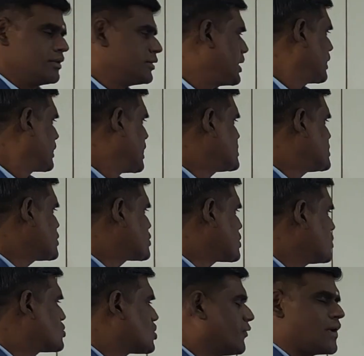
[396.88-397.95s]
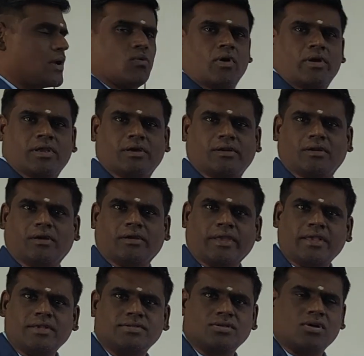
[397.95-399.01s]
The resistance of a wire
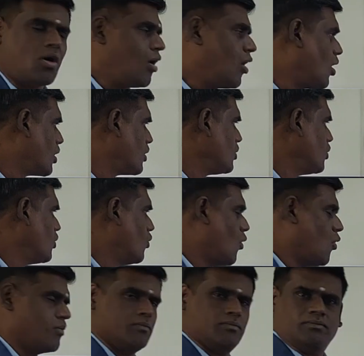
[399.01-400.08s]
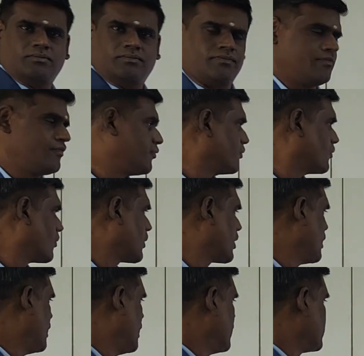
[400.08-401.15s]
is Rho.
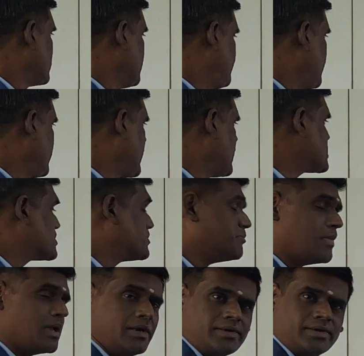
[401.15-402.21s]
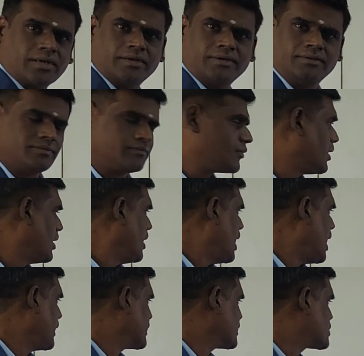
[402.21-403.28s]
If it is melted
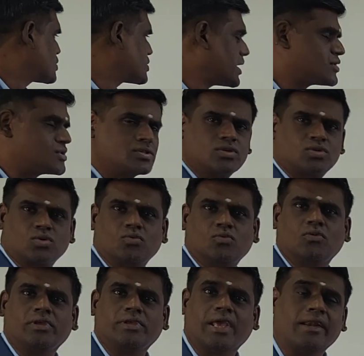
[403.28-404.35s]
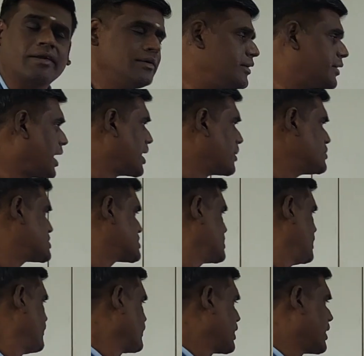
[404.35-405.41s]
and stretched to n
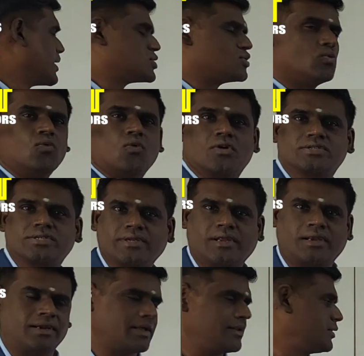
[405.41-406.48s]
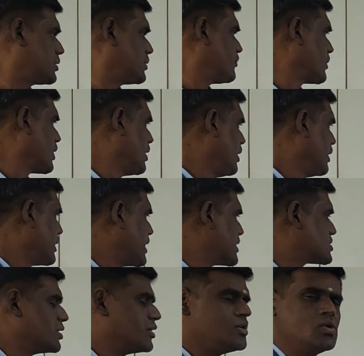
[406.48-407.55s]
times its original length,
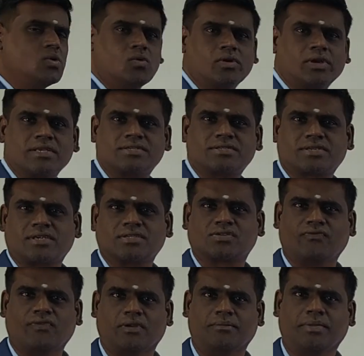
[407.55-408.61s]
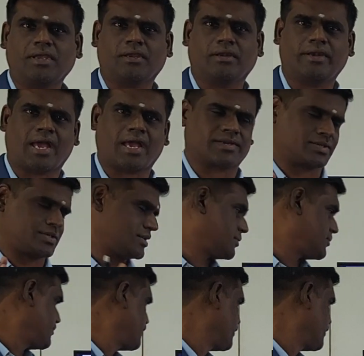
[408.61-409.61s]
its new resistance will be dash.